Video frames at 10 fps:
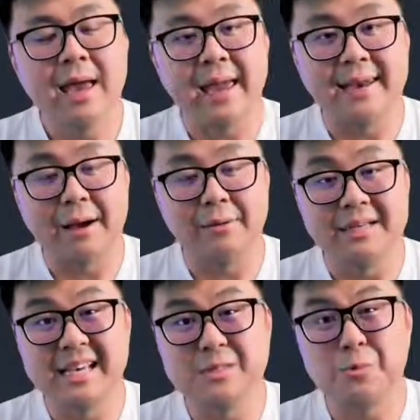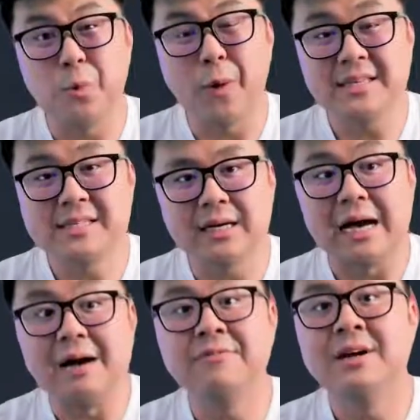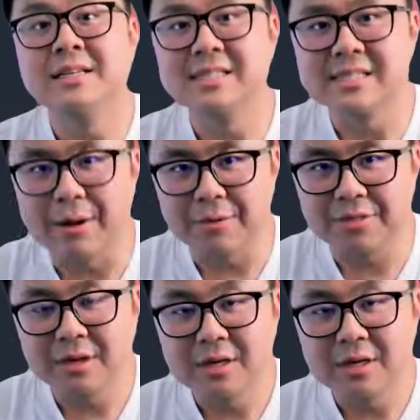And now it says west of south.